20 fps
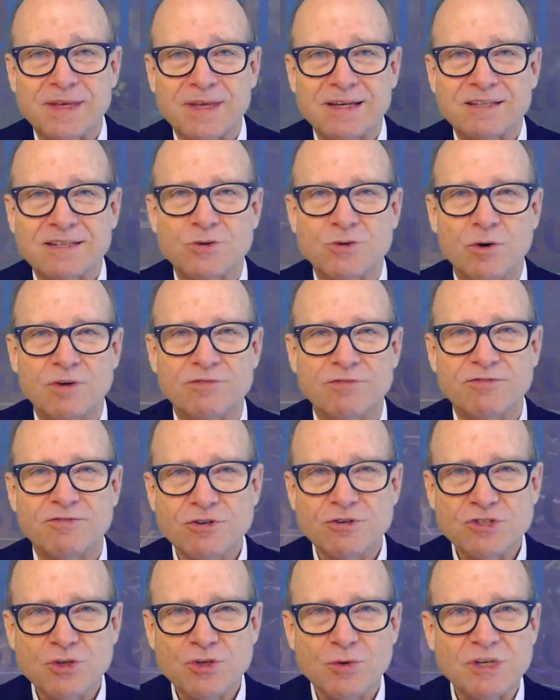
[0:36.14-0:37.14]
So our
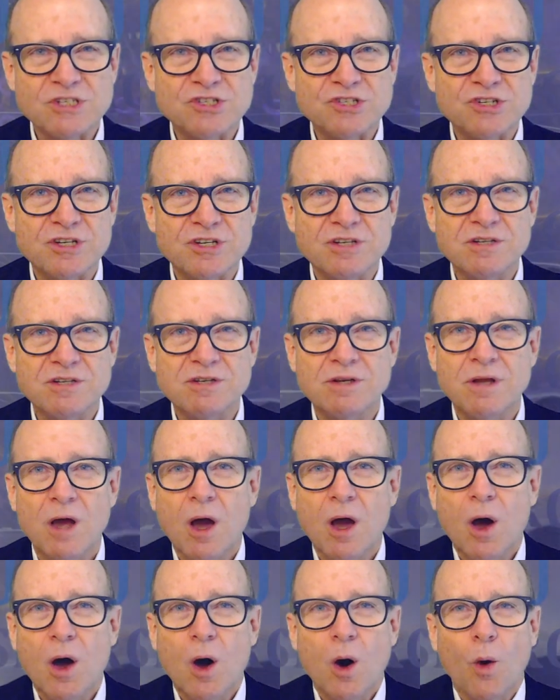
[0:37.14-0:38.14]
first question,
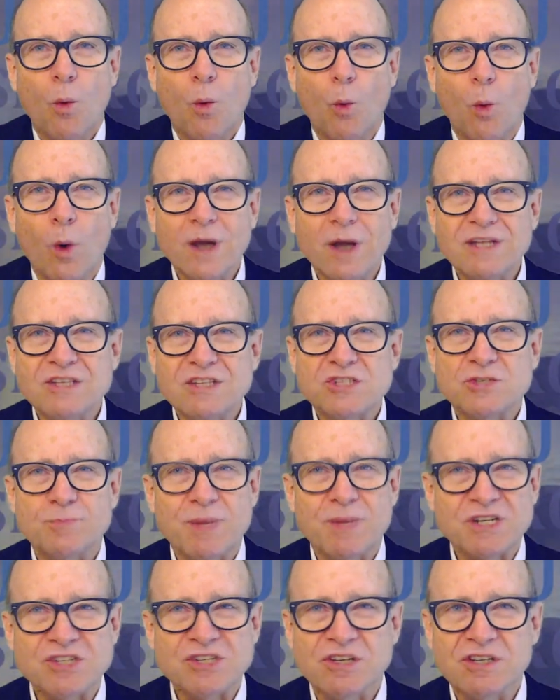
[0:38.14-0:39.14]
what
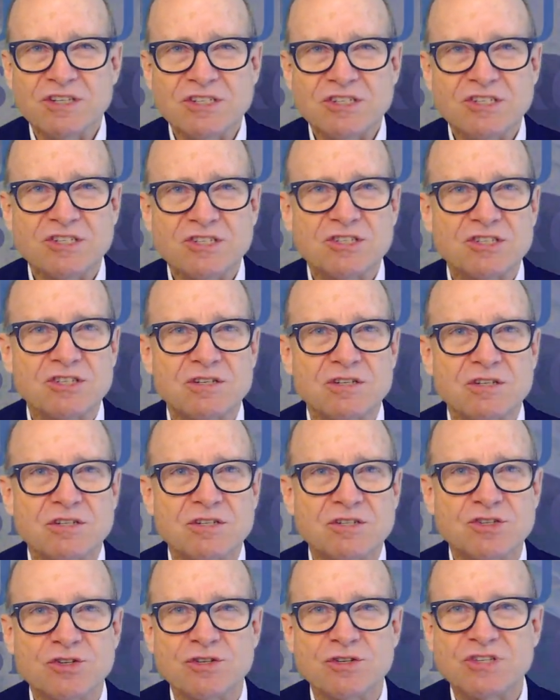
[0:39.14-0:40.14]
specialists
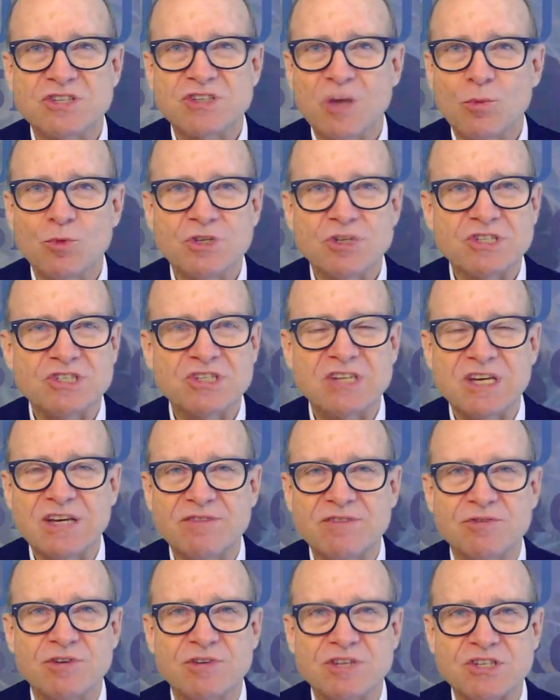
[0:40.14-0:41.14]
should someone see
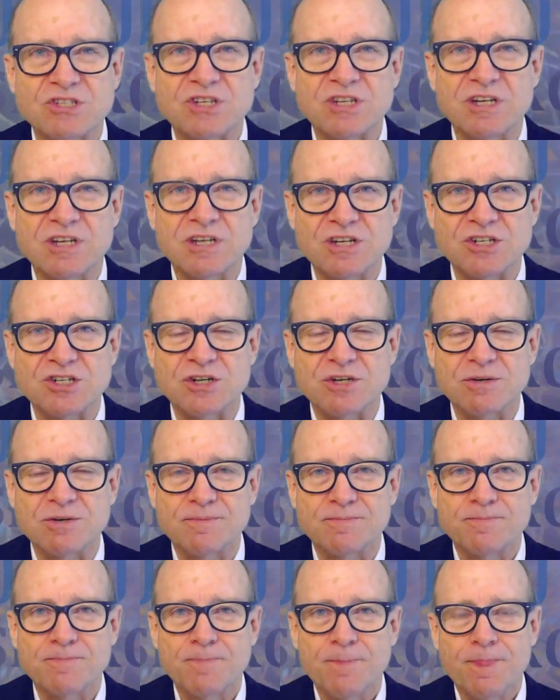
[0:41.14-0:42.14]
for this condition?
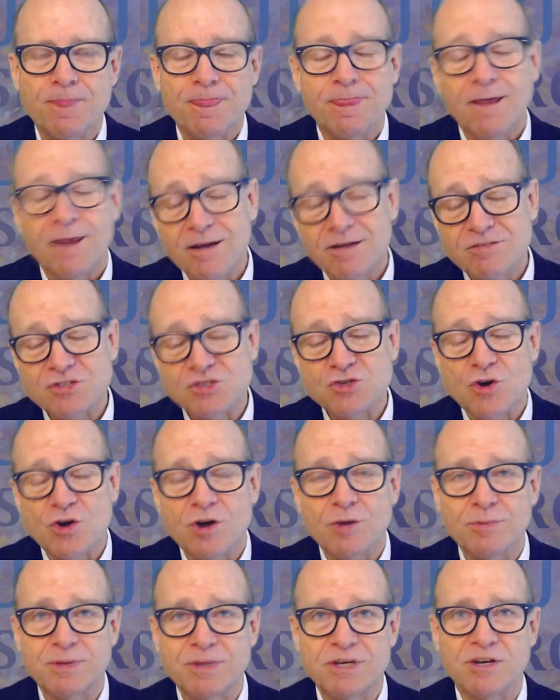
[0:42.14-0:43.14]
I have a strong
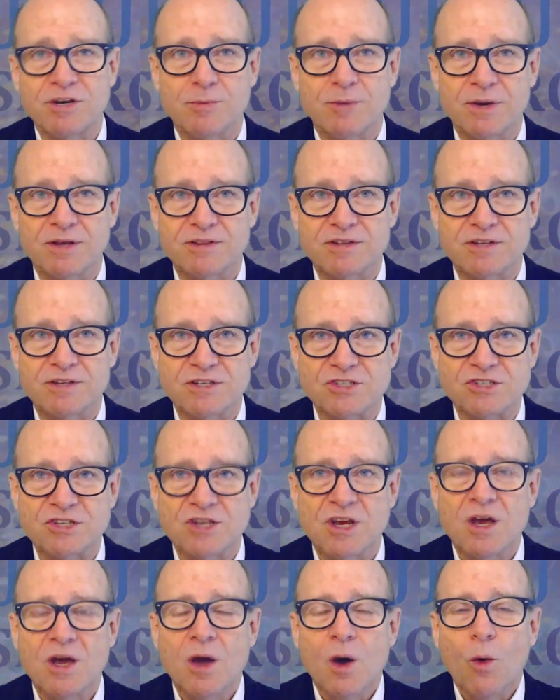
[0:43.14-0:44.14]
opinion about this.
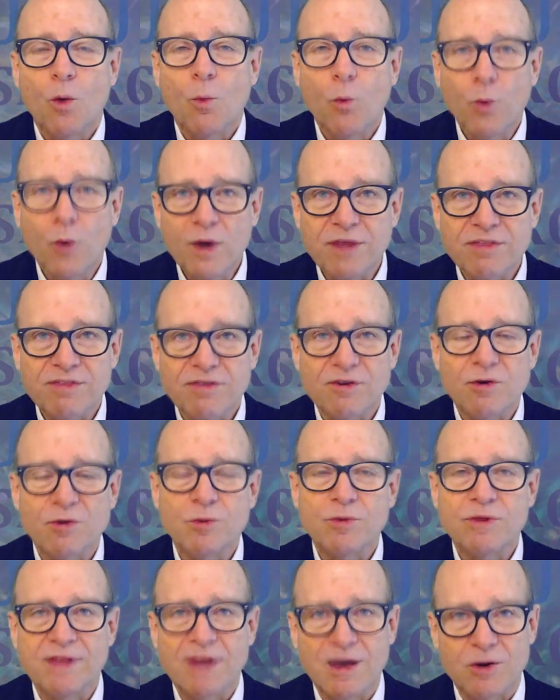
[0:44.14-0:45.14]
With or
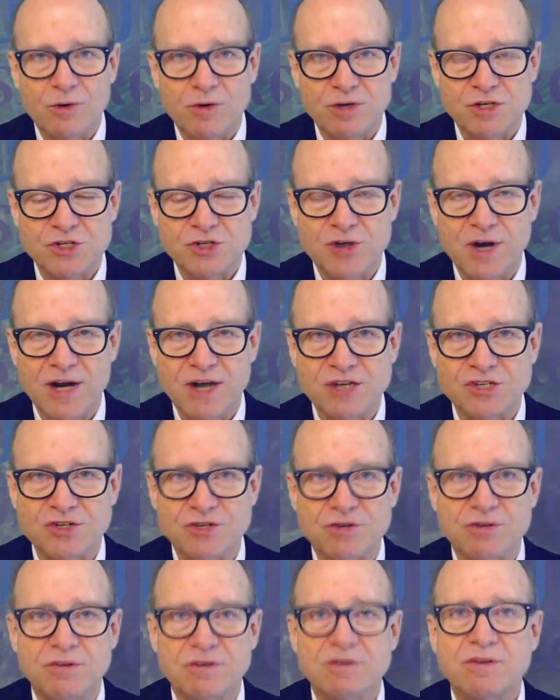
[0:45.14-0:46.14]
without
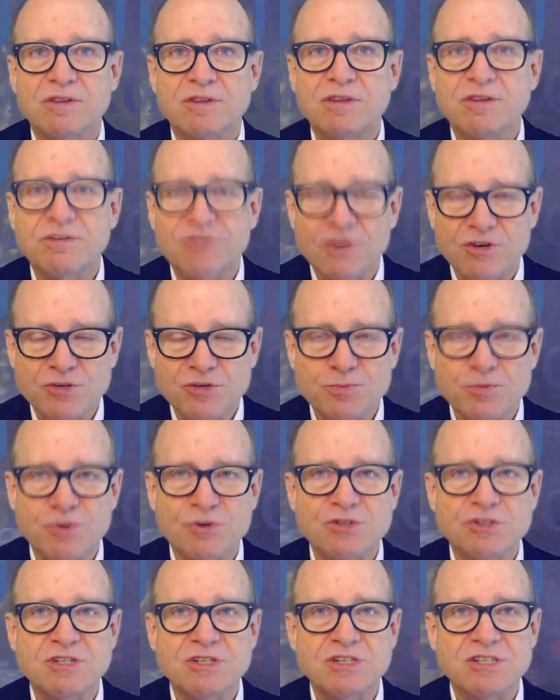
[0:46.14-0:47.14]
contracture, the first
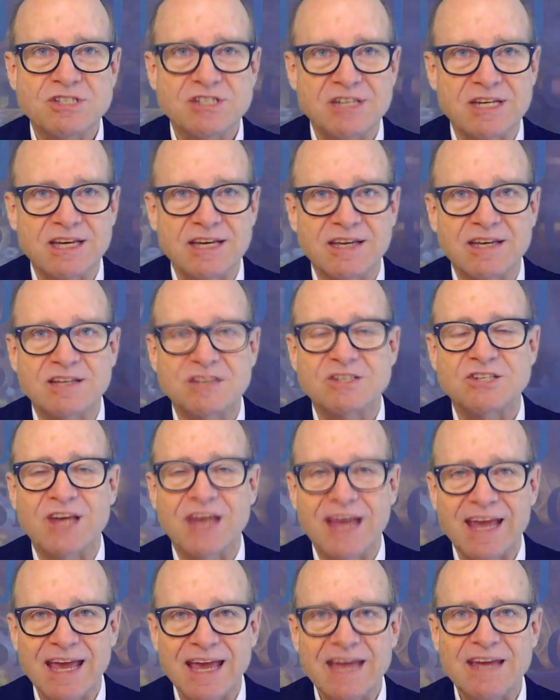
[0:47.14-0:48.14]
person to see is a
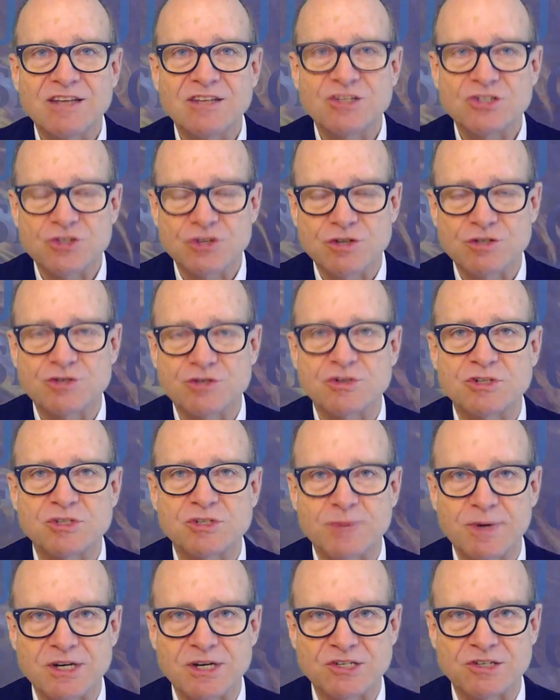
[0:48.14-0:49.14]
hand surgery
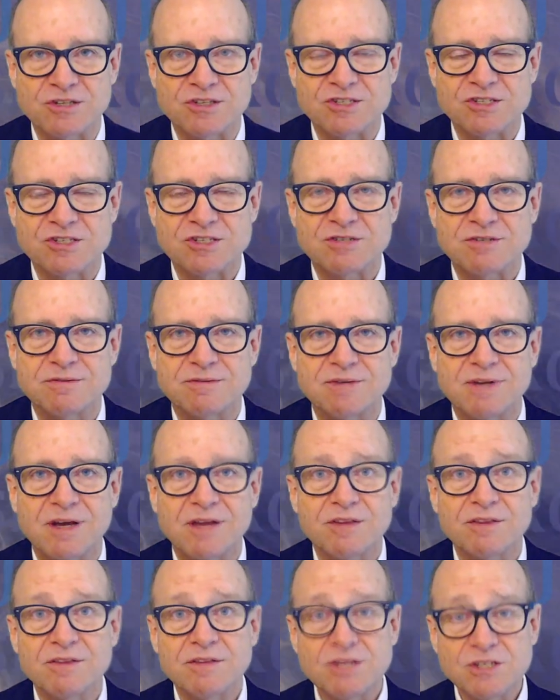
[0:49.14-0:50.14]
specialist.
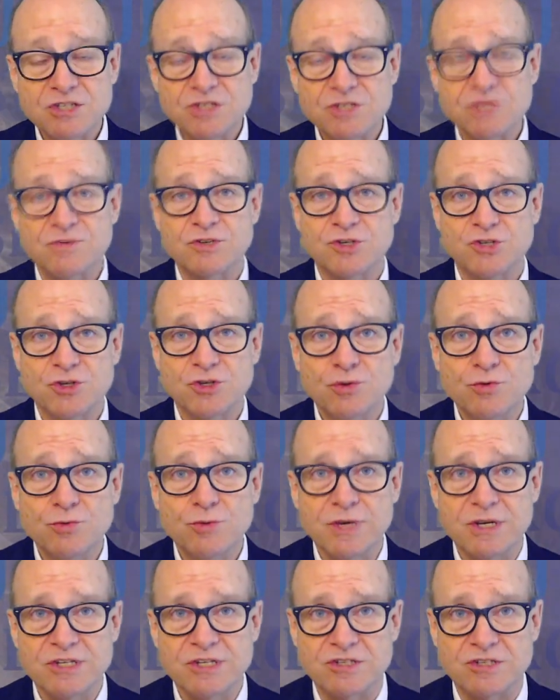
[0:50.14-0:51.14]
Now, this is for two
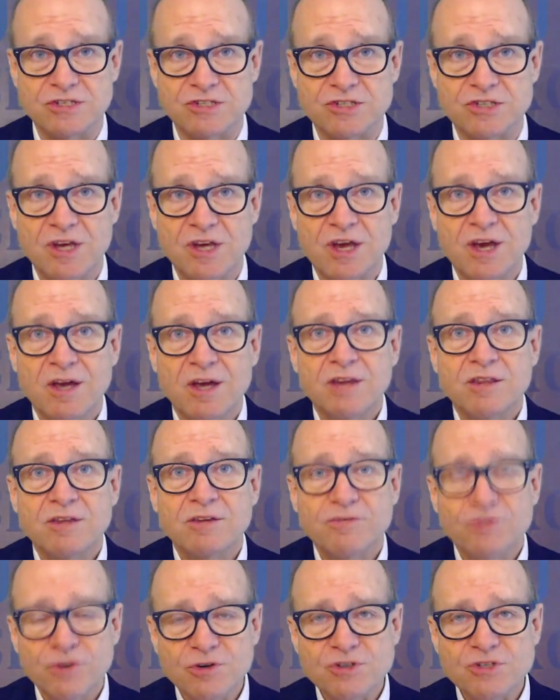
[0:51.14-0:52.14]
reasons. The
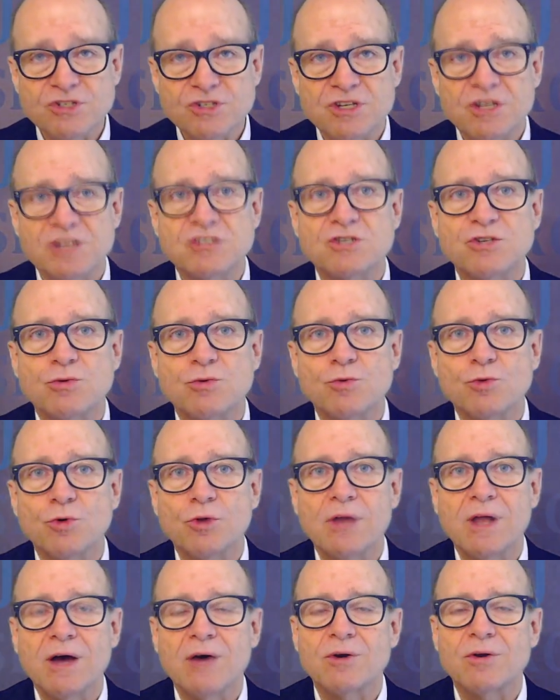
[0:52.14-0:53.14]
first is to
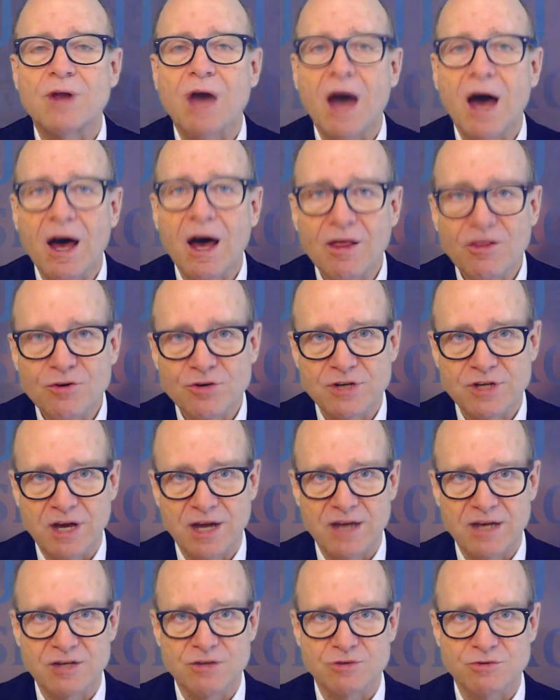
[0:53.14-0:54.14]
rule out other
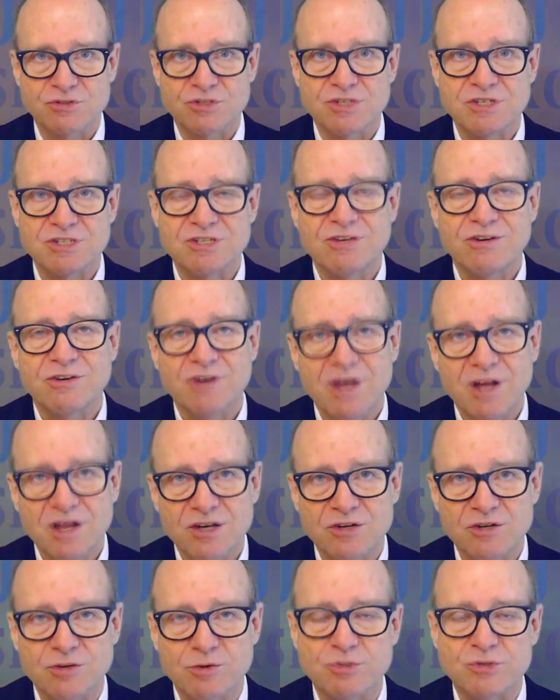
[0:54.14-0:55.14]
diagnoses that are
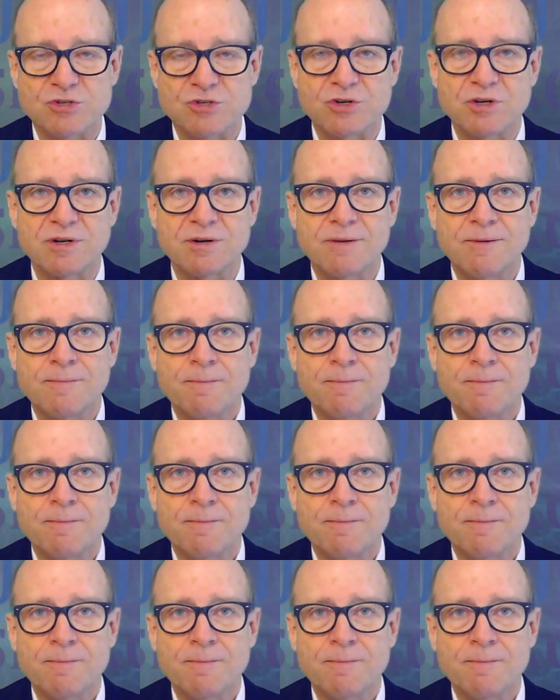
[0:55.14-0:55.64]
not Dupuytren.